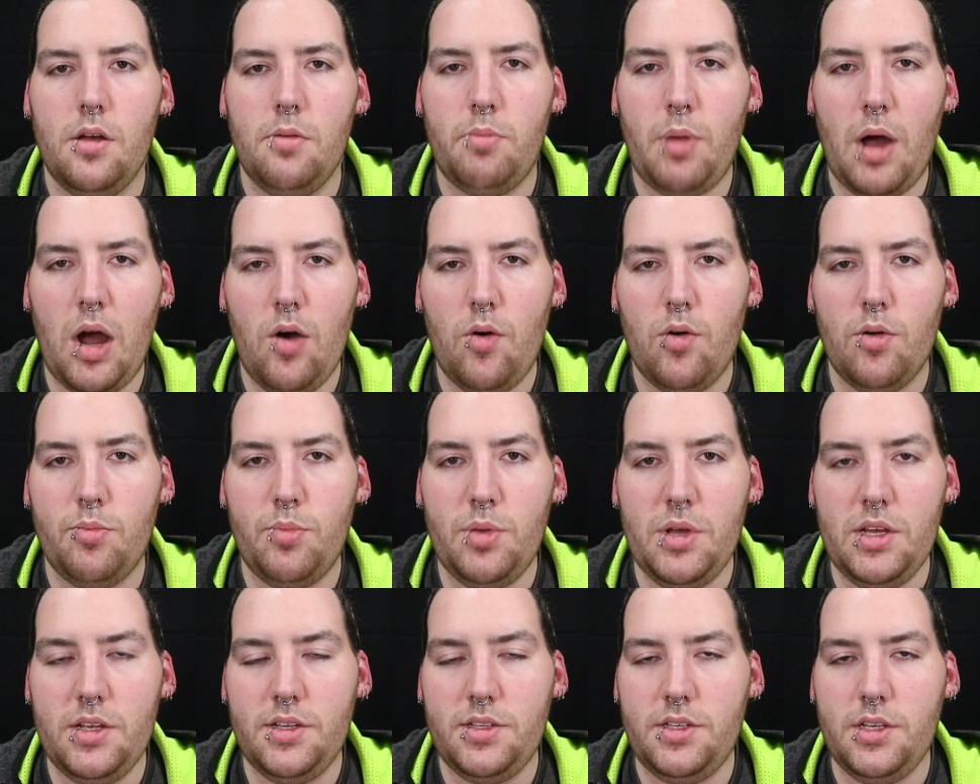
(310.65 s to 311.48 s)

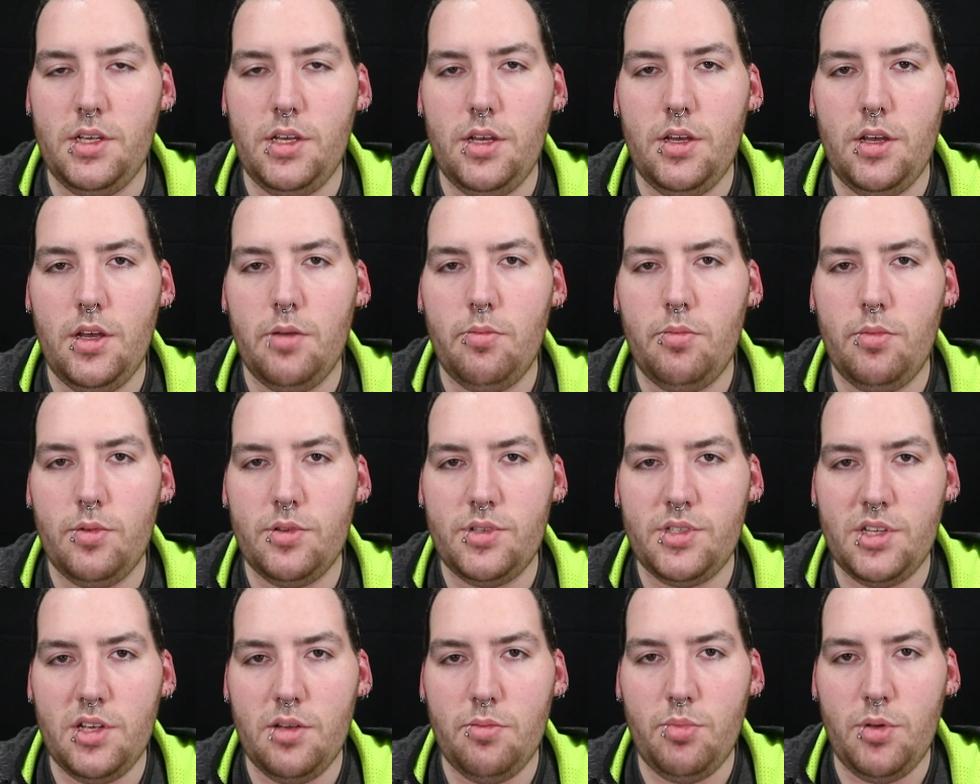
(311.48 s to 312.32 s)
PowerPC
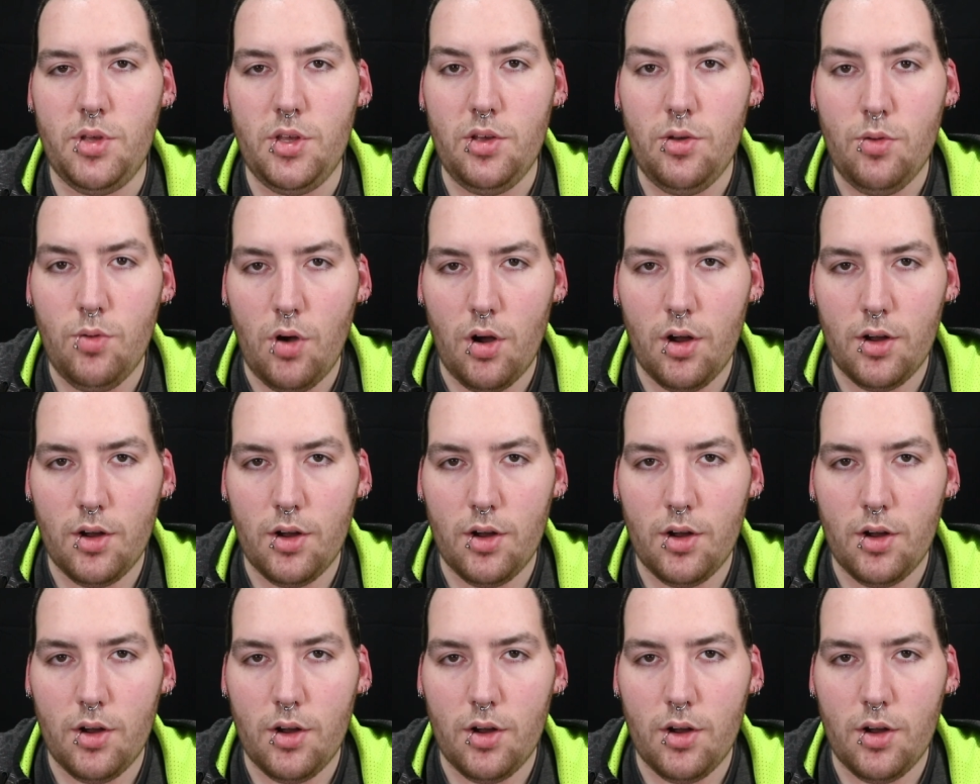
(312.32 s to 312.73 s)
CPU